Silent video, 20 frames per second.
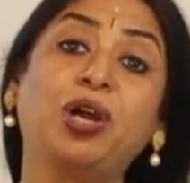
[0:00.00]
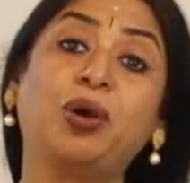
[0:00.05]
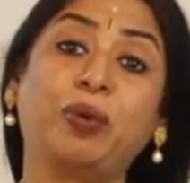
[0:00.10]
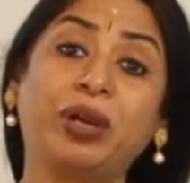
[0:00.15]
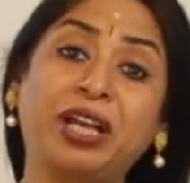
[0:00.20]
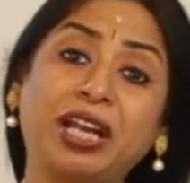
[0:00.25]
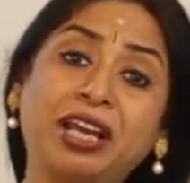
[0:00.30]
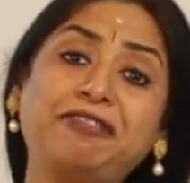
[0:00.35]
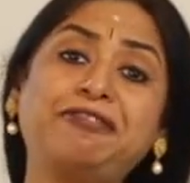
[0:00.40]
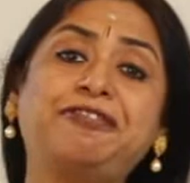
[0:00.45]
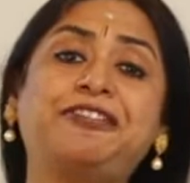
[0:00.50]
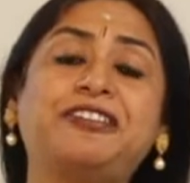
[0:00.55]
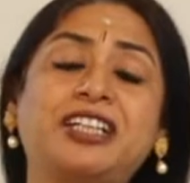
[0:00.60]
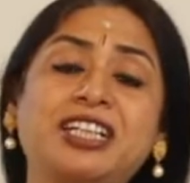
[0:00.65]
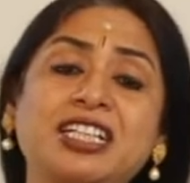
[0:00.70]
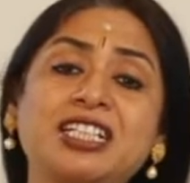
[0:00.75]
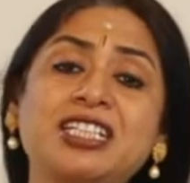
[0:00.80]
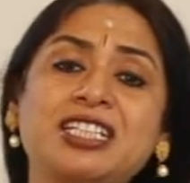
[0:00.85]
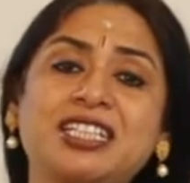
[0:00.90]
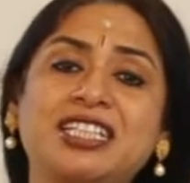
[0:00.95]
When I
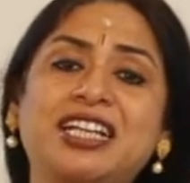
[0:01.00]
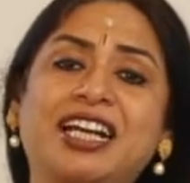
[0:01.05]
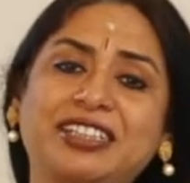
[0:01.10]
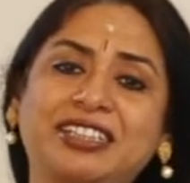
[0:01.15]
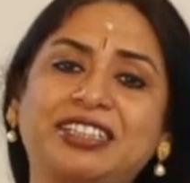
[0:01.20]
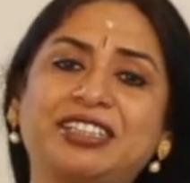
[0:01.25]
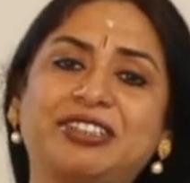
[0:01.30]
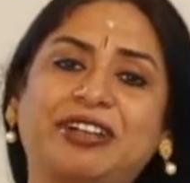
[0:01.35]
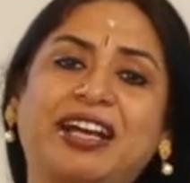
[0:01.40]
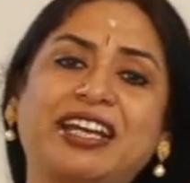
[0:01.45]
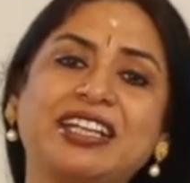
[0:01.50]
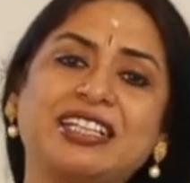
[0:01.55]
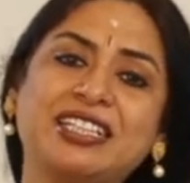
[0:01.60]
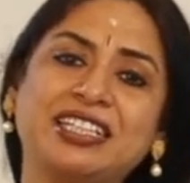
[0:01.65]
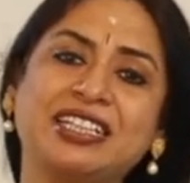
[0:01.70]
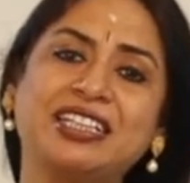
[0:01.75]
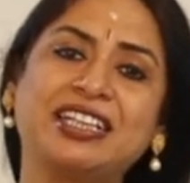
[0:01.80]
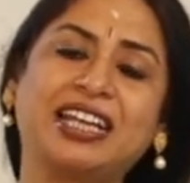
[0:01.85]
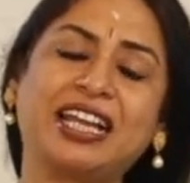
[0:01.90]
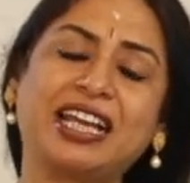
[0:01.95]
first started
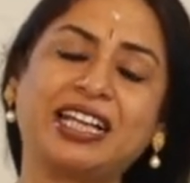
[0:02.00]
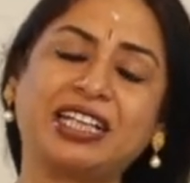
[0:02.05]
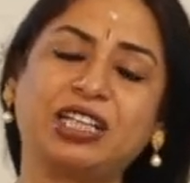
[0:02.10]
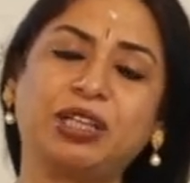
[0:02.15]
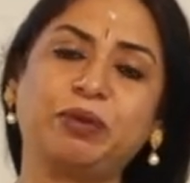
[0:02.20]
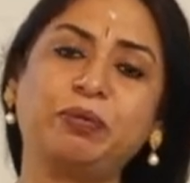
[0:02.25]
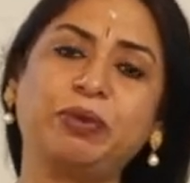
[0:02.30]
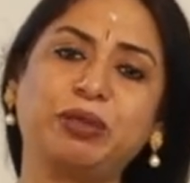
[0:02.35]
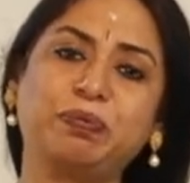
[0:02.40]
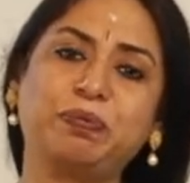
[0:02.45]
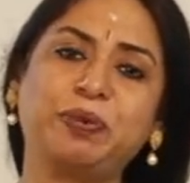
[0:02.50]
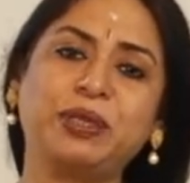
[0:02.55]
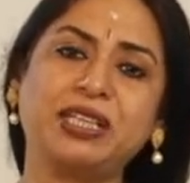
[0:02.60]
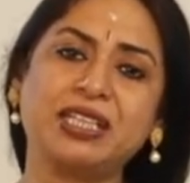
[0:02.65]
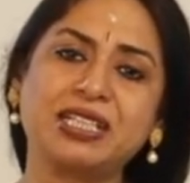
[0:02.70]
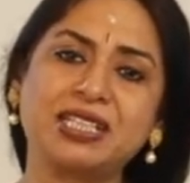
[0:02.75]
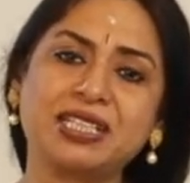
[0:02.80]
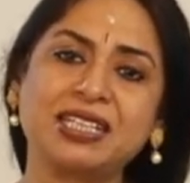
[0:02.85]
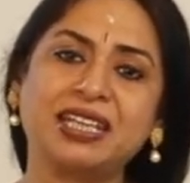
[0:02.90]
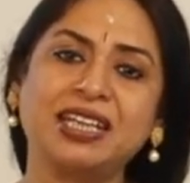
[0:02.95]
writing an academic
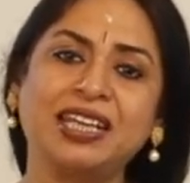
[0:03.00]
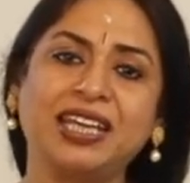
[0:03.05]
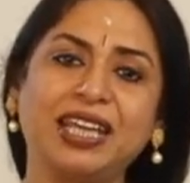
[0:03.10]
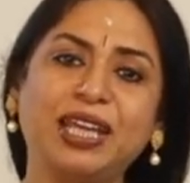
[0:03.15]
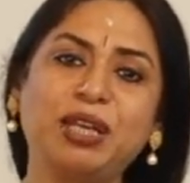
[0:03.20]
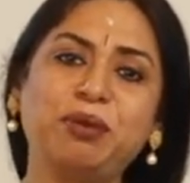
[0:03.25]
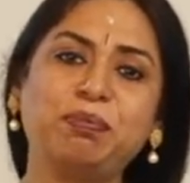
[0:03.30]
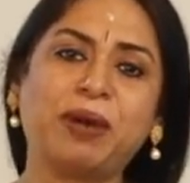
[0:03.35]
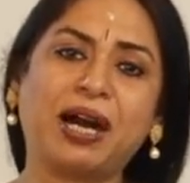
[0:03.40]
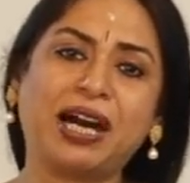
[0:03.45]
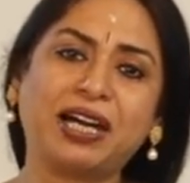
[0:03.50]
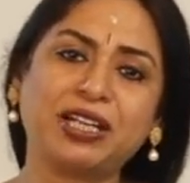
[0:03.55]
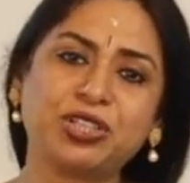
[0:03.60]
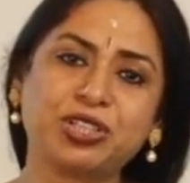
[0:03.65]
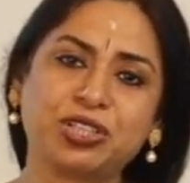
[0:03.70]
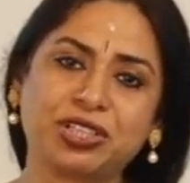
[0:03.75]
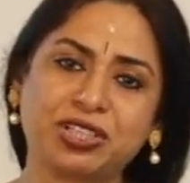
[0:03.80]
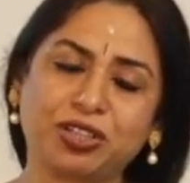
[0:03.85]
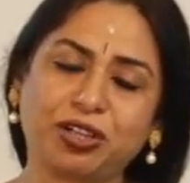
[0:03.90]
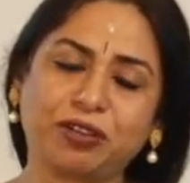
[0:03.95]
piece in
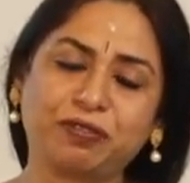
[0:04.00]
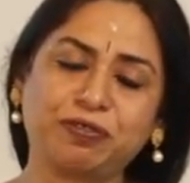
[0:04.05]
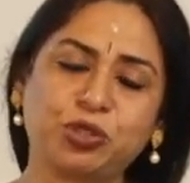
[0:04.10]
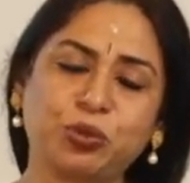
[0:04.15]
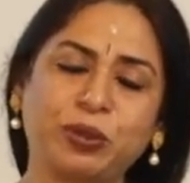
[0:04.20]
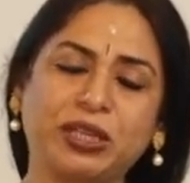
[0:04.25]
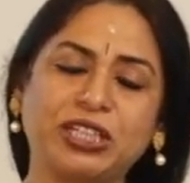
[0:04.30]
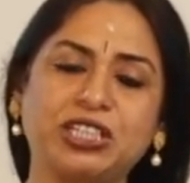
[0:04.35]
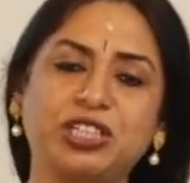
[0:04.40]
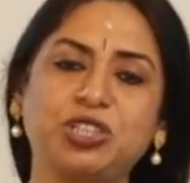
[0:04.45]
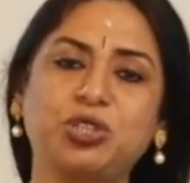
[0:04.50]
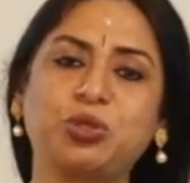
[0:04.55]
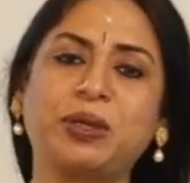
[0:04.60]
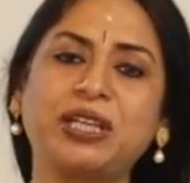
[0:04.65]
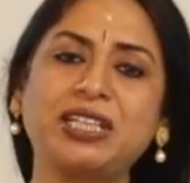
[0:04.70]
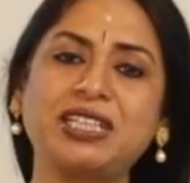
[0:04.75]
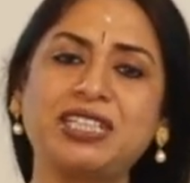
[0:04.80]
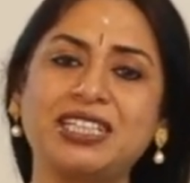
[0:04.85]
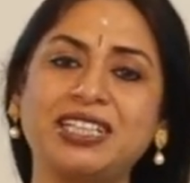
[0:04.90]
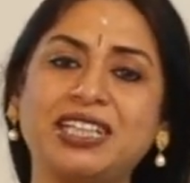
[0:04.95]
March of
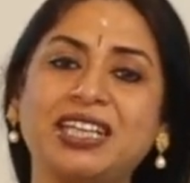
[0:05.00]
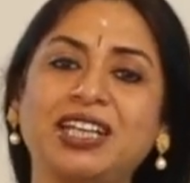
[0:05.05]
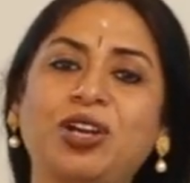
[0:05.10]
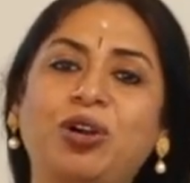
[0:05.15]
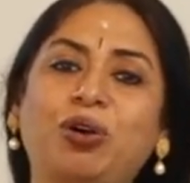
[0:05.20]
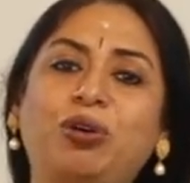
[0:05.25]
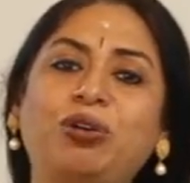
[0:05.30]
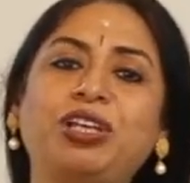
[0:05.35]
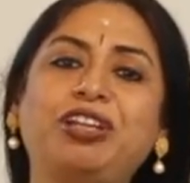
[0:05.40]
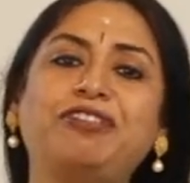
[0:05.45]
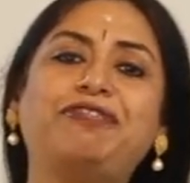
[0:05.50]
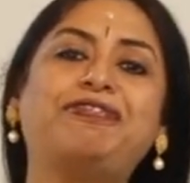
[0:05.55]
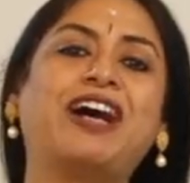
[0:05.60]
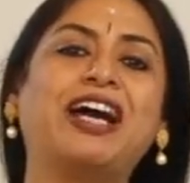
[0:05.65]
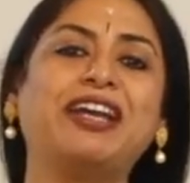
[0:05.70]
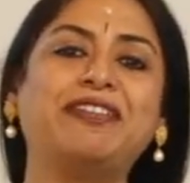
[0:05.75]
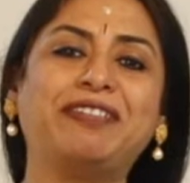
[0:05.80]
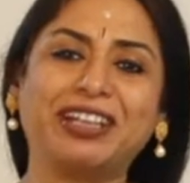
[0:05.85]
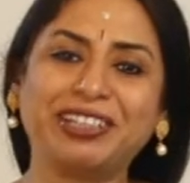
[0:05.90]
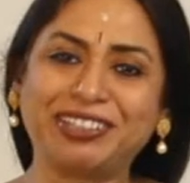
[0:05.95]
2020, only
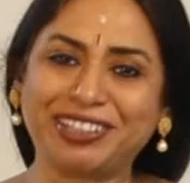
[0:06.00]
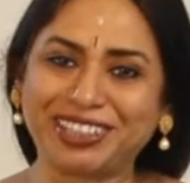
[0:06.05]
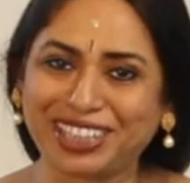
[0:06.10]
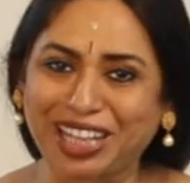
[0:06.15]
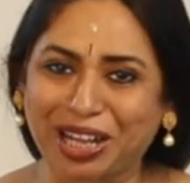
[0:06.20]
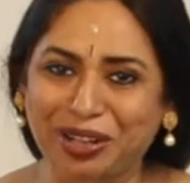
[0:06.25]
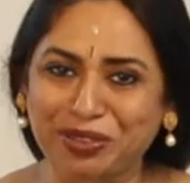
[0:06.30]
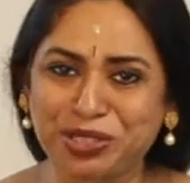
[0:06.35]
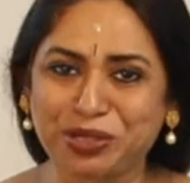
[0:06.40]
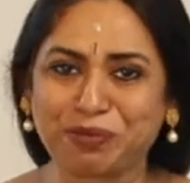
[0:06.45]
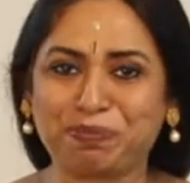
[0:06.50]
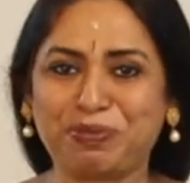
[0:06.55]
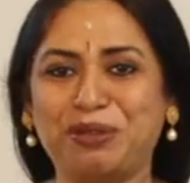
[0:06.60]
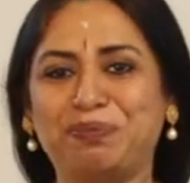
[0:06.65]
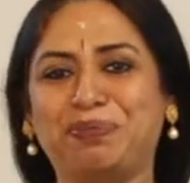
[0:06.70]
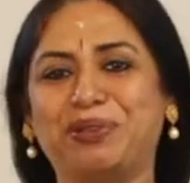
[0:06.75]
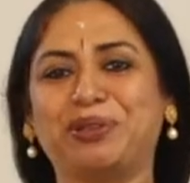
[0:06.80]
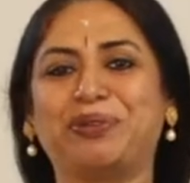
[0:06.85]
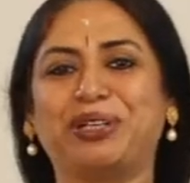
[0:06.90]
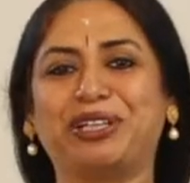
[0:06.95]
500,000
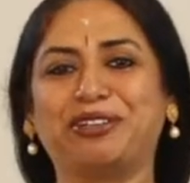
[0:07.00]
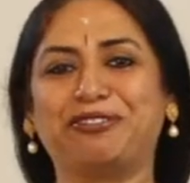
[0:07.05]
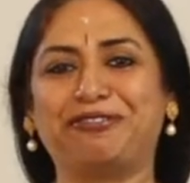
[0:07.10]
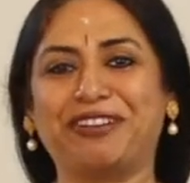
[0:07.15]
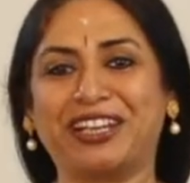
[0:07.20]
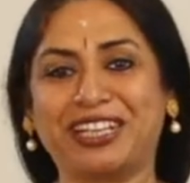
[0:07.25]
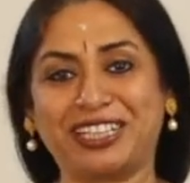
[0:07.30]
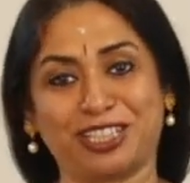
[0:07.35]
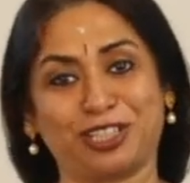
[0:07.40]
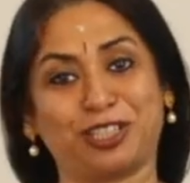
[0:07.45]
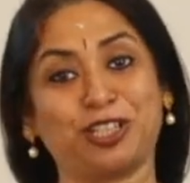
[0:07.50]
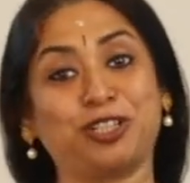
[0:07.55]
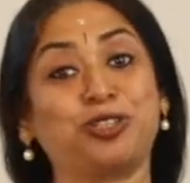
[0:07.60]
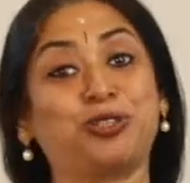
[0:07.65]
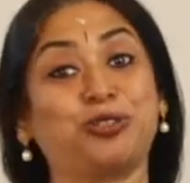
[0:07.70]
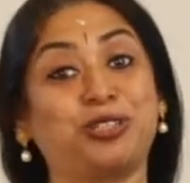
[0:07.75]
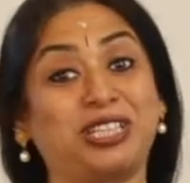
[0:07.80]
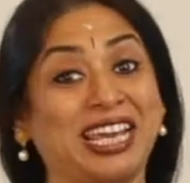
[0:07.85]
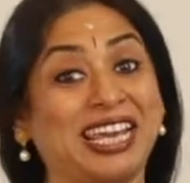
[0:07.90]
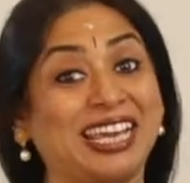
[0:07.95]
people were affected.
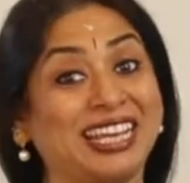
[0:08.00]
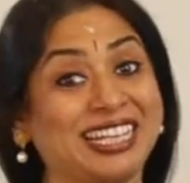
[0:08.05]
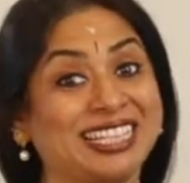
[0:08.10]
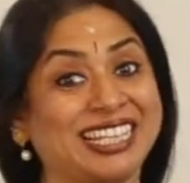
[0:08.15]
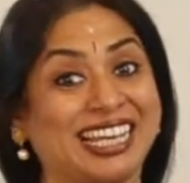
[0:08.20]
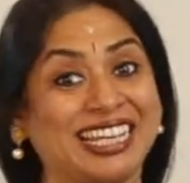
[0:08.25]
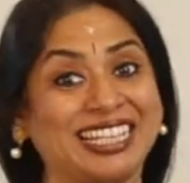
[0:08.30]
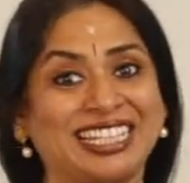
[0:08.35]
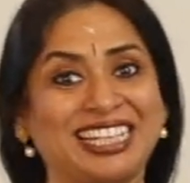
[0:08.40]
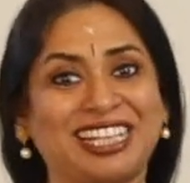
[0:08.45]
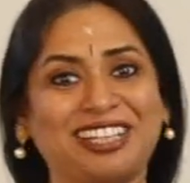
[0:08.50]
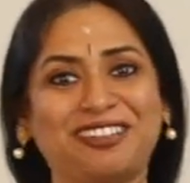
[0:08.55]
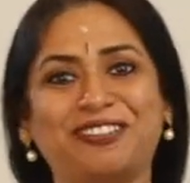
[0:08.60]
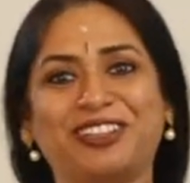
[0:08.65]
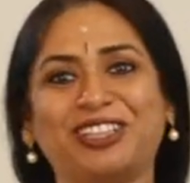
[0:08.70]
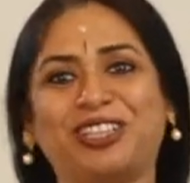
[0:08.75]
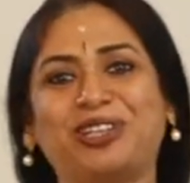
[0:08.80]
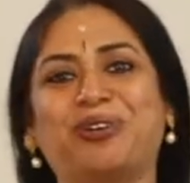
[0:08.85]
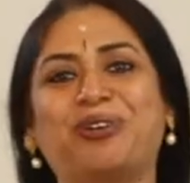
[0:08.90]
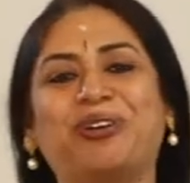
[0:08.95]
Today, as I
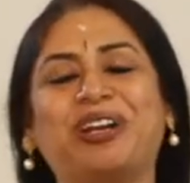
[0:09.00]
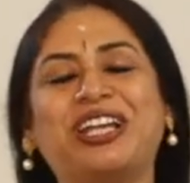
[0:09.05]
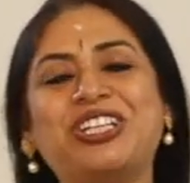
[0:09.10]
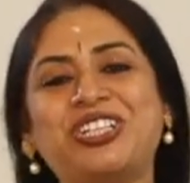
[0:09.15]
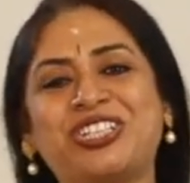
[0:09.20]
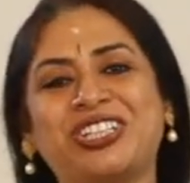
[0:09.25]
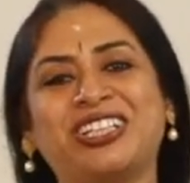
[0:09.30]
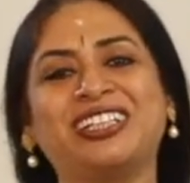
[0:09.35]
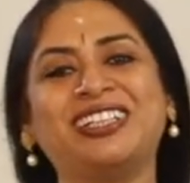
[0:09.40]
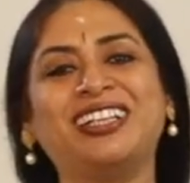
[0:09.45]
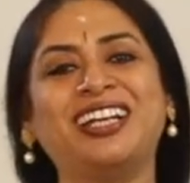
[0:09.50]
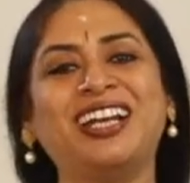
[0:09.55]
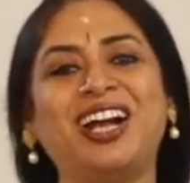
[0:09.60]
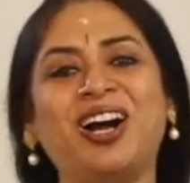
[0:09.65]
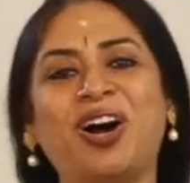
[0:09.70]
deliver the oration,